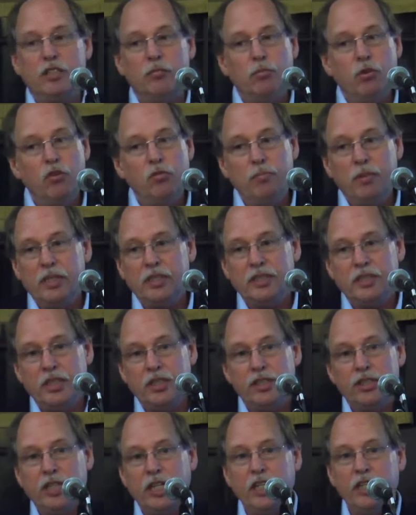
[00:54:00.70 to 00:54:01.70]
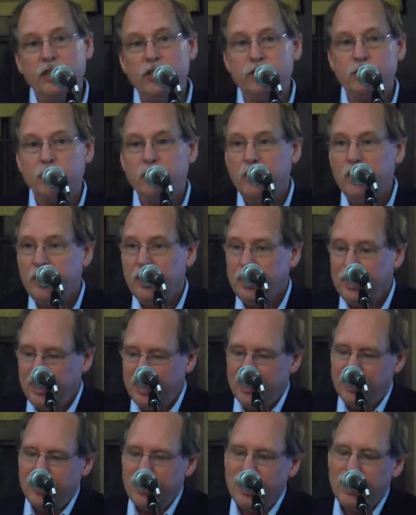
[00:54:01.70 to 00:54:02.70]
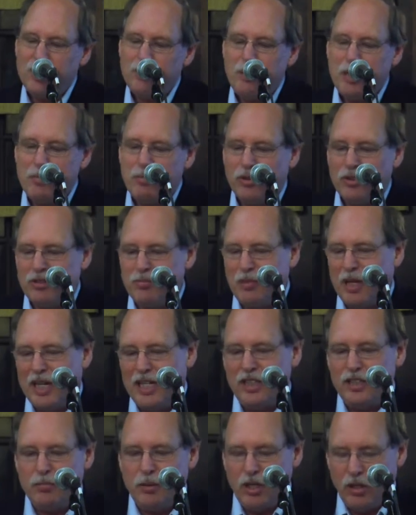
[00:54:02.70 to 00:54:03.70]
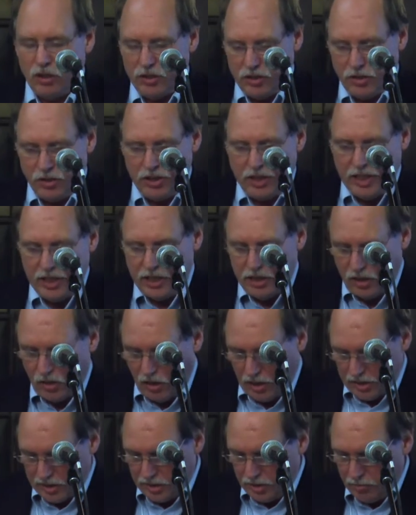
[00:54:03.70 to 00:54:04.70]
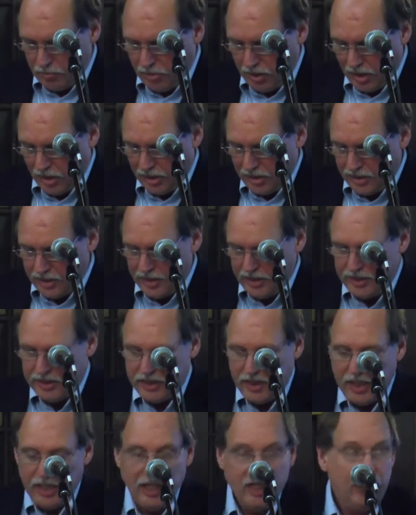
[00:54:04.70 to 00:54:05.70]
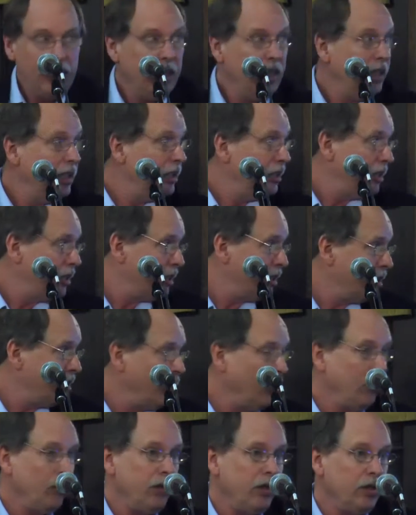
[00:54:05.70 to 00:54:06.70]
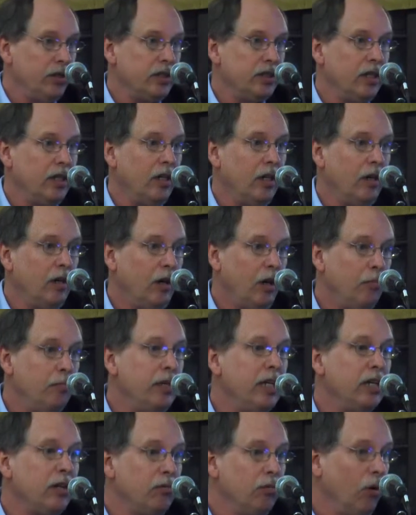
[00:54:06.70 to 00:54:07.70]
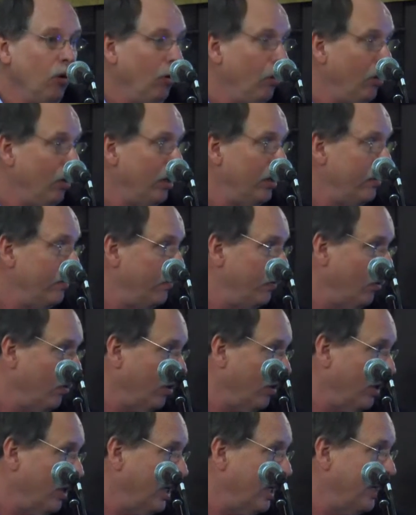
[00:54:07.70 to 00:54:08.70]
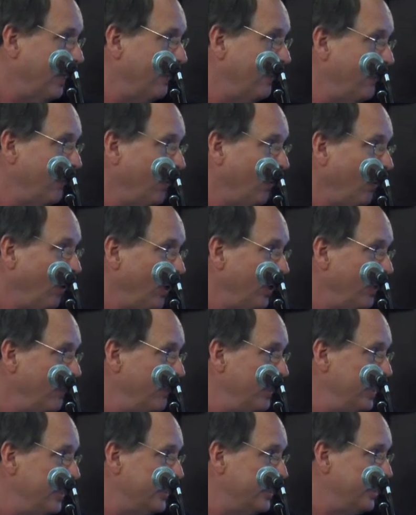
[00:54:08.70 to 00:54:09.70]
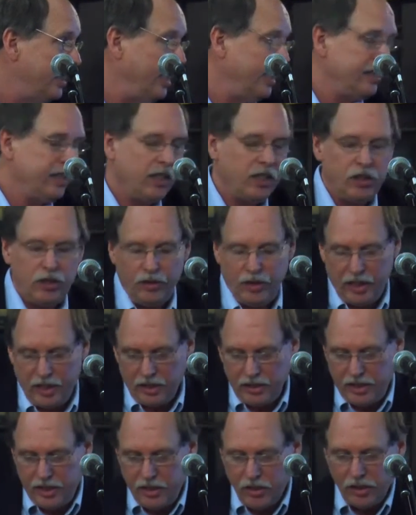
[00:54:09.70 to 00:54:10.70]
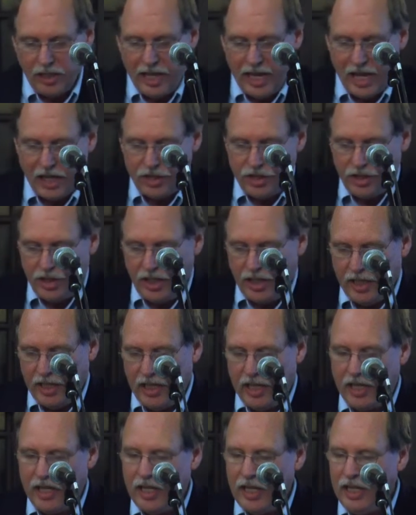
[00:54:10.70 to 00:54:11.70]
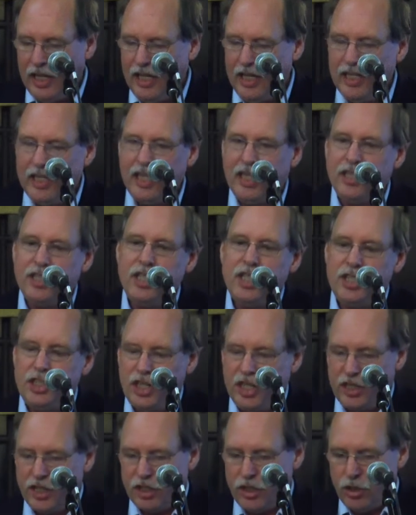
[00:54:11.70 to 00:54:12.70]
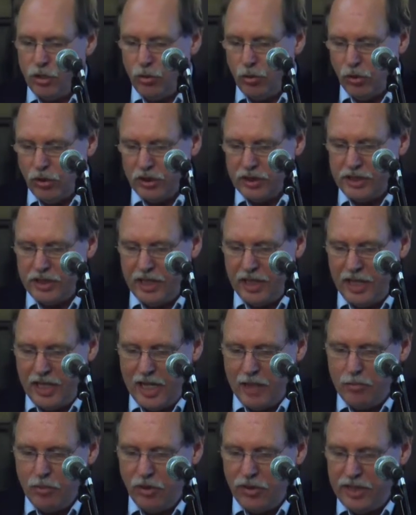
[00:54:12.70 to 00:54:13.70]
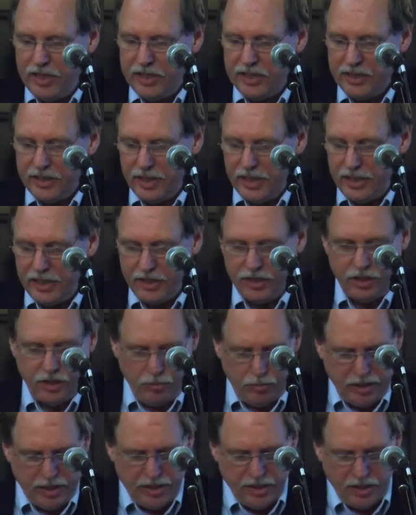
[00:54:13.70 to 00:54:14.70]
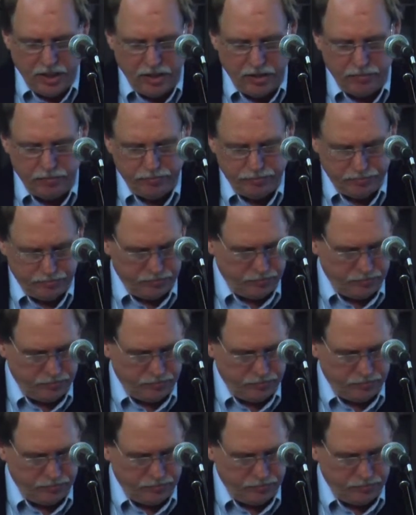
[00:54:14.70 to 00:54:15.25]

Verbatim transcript: and movements that change change people's minds but also change laws and policies. So there's a, a big role for uh, for all of these things, including legal action and and teaching the tools that enable these things to be done.